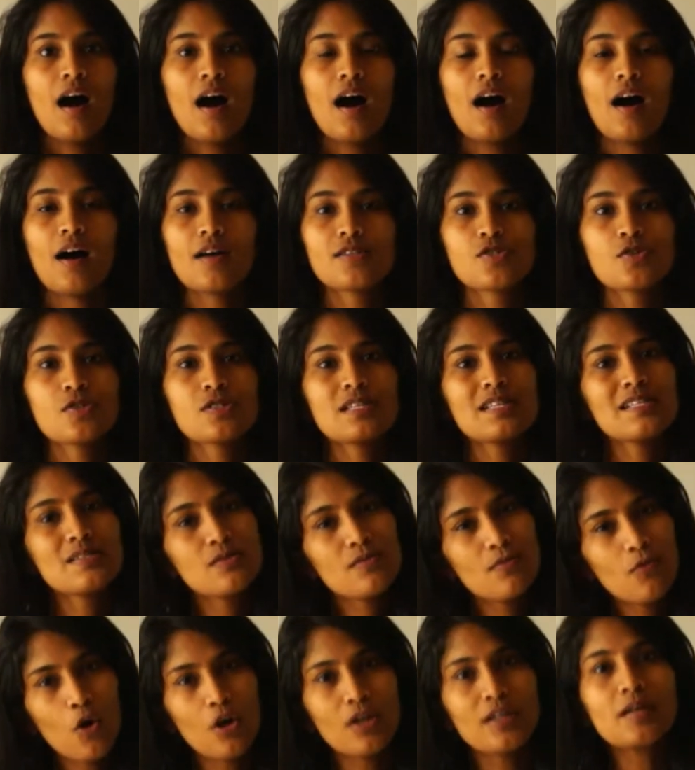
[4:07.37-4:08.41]
So since
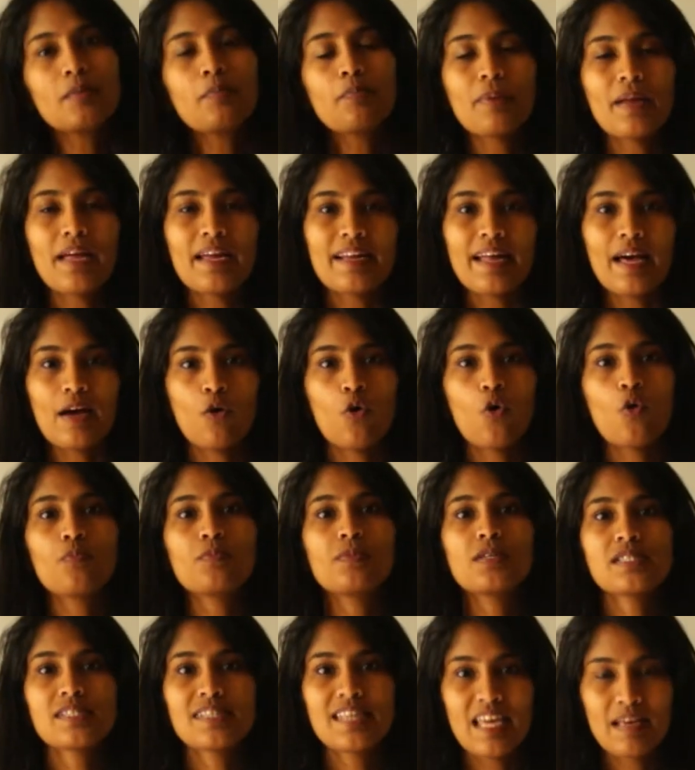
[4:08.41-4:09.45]
you've already played, I hope
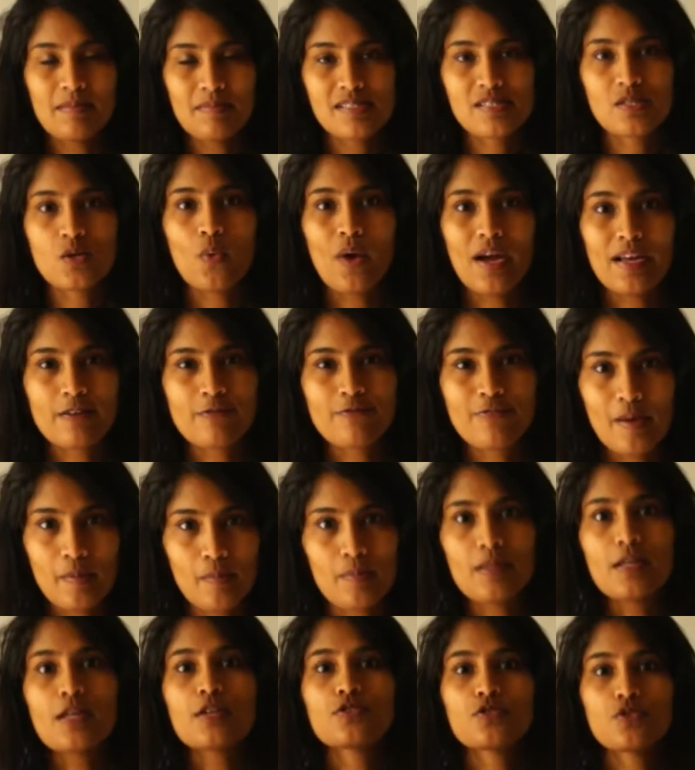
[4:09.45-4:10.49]
this game is quite
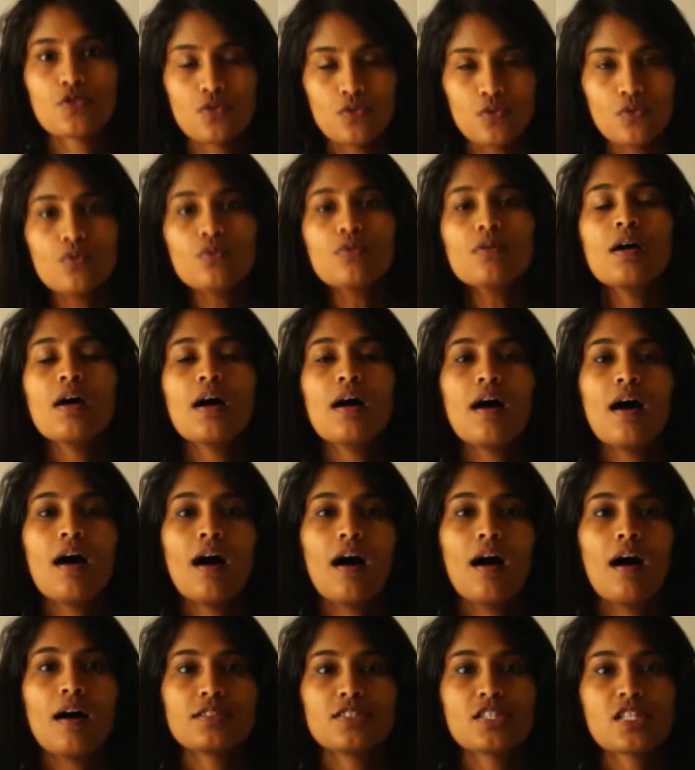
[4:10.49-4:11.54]
familiar to you.
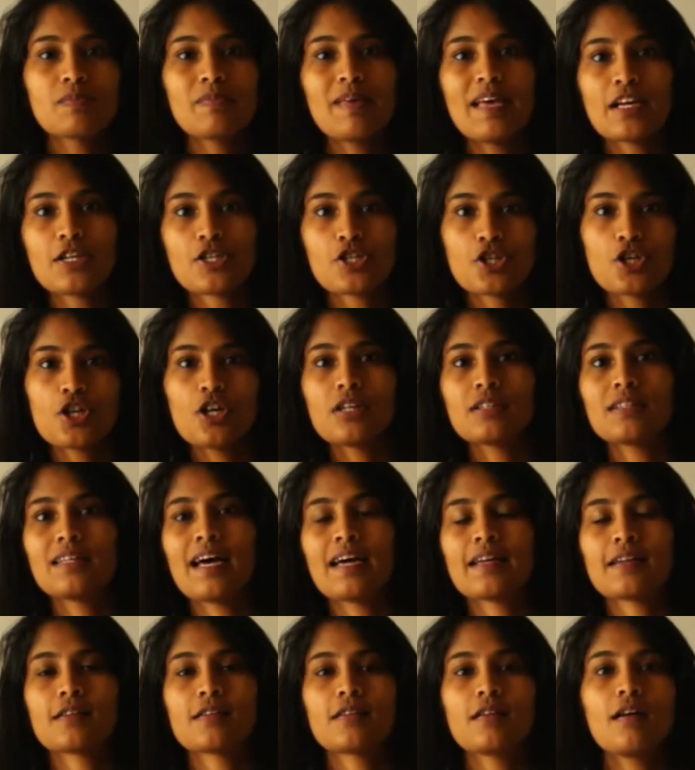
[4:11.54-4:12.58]
Just make sure
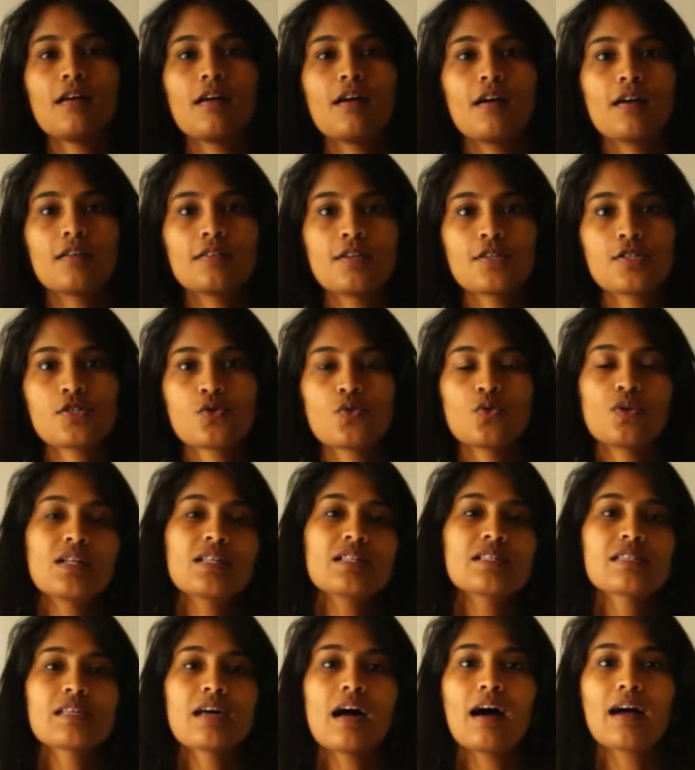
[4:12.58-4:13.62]
that the
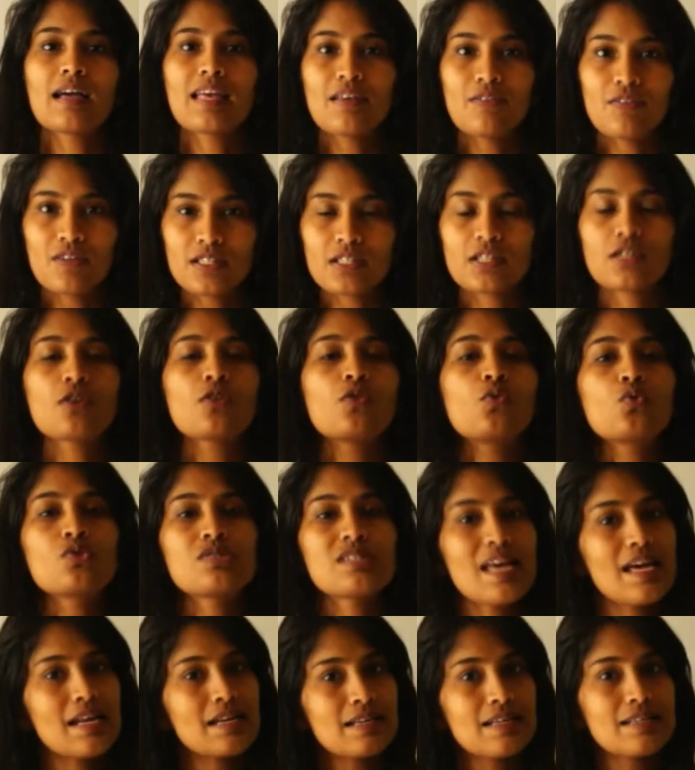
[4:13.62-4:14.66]
students are given the clue
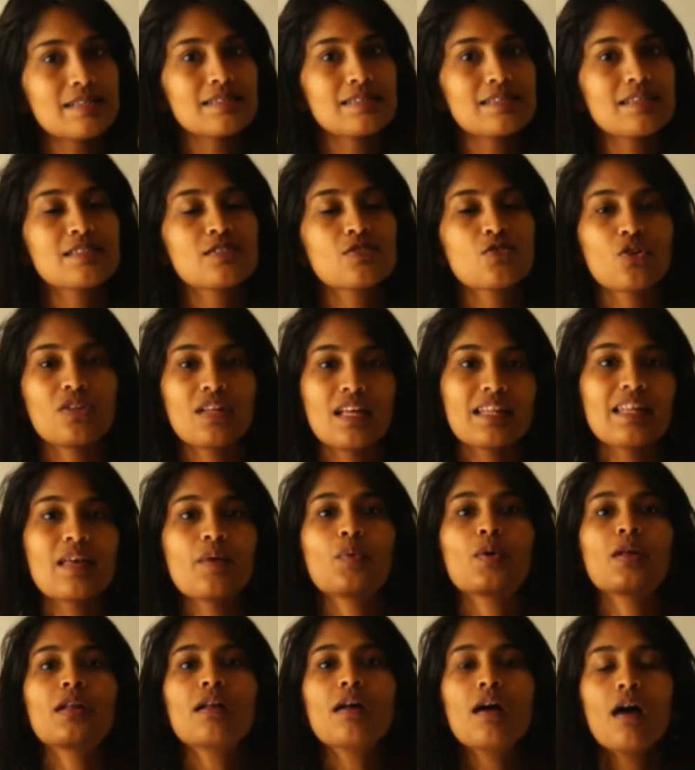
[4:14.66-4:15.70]
sentences so that they
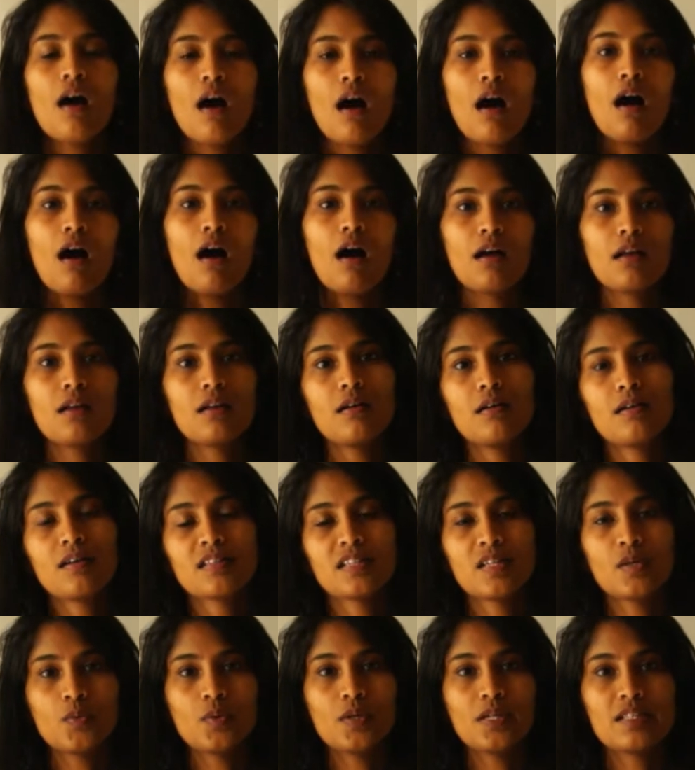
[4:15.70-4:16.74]
will learn
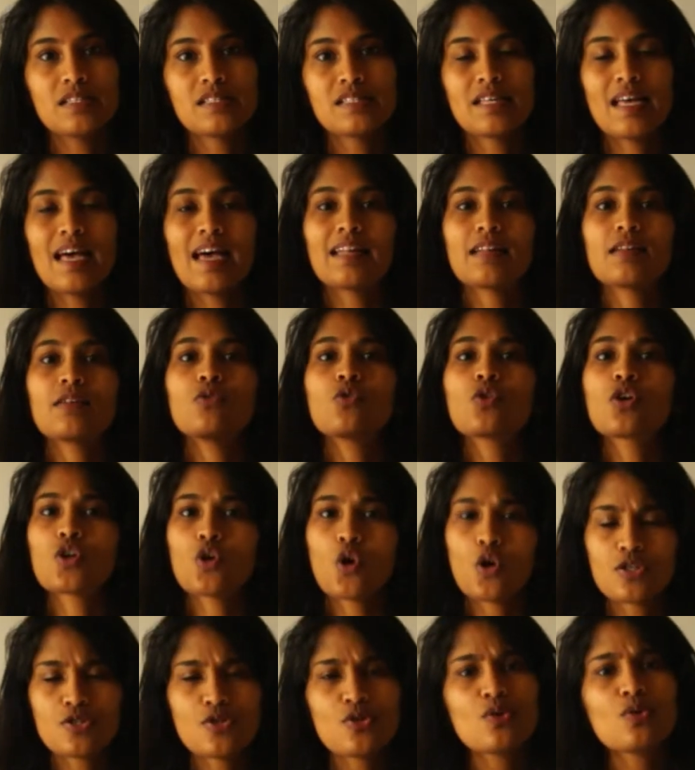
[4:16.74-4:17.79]
the words. And you can
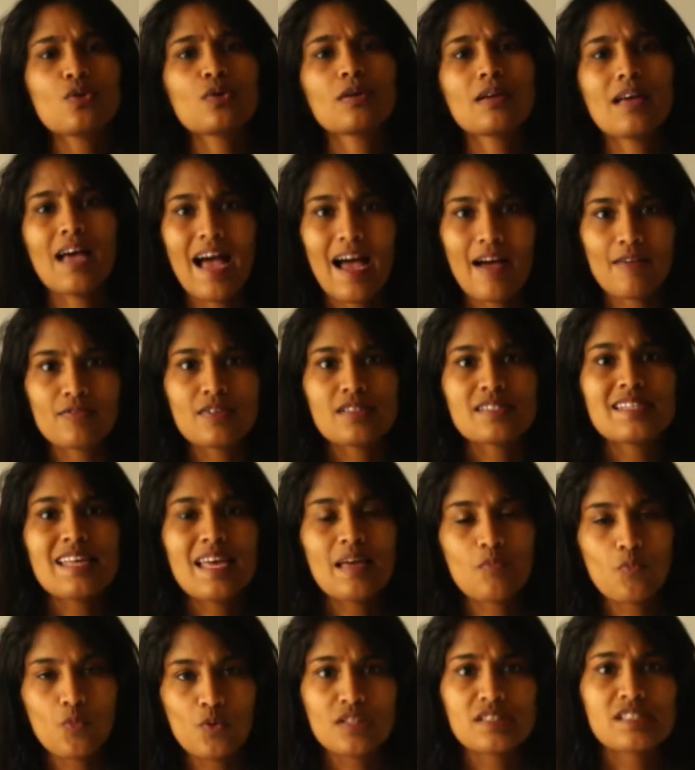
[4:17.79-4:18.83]
also have the
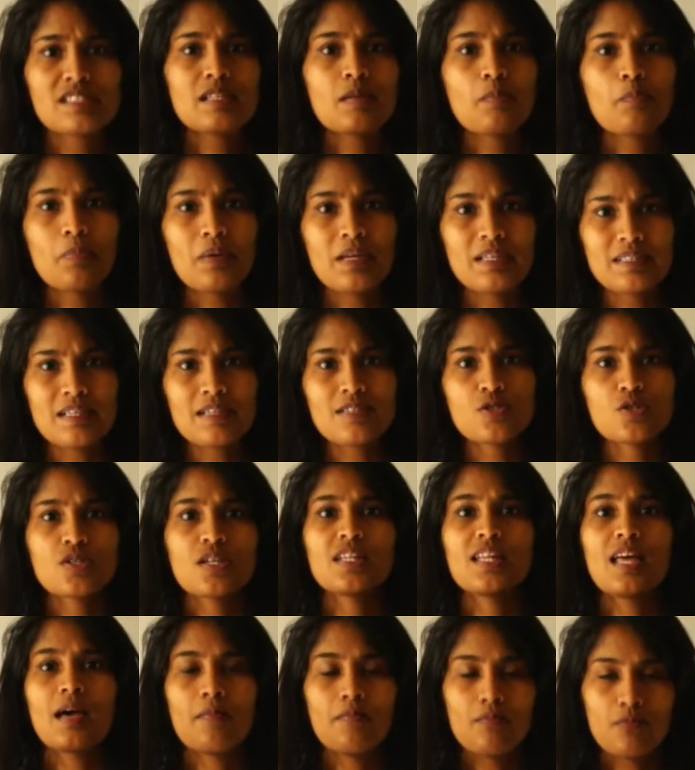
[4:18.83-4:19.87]
same words repeated so
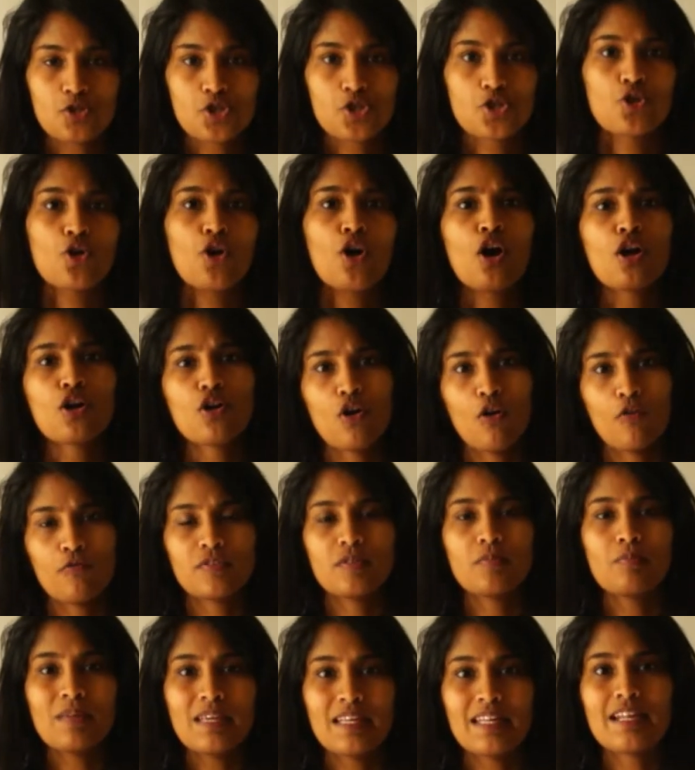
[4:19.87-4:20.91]
that they are sure of
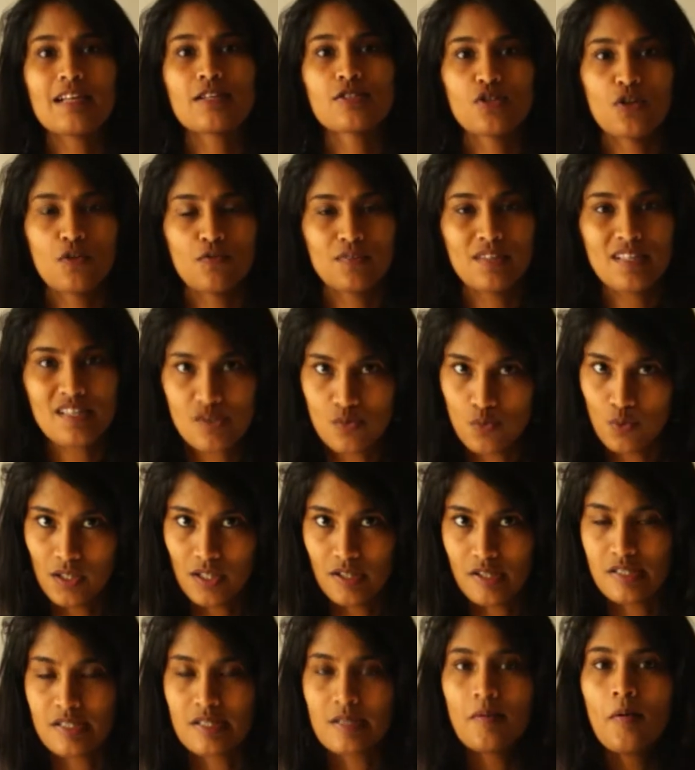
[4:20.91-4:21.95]
the meanings of these
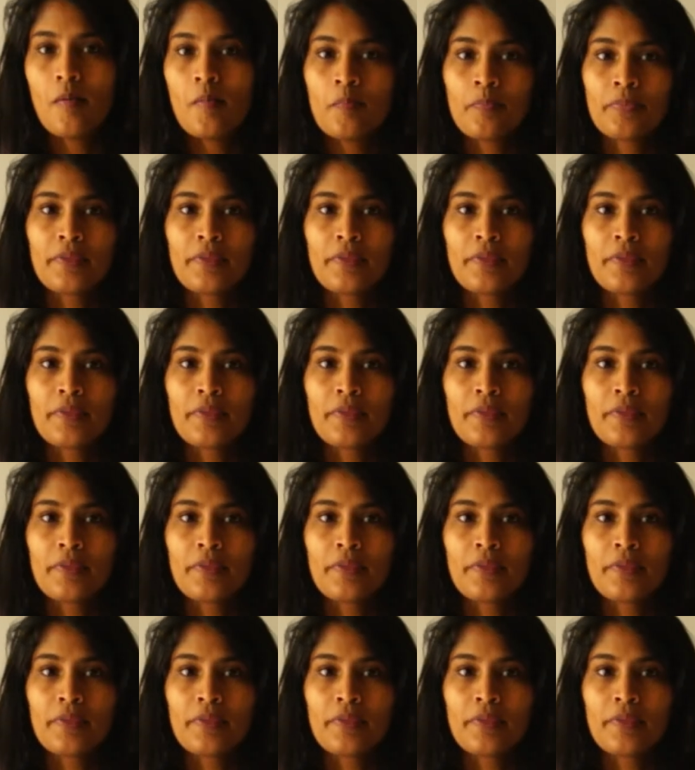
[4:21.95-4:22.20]
words.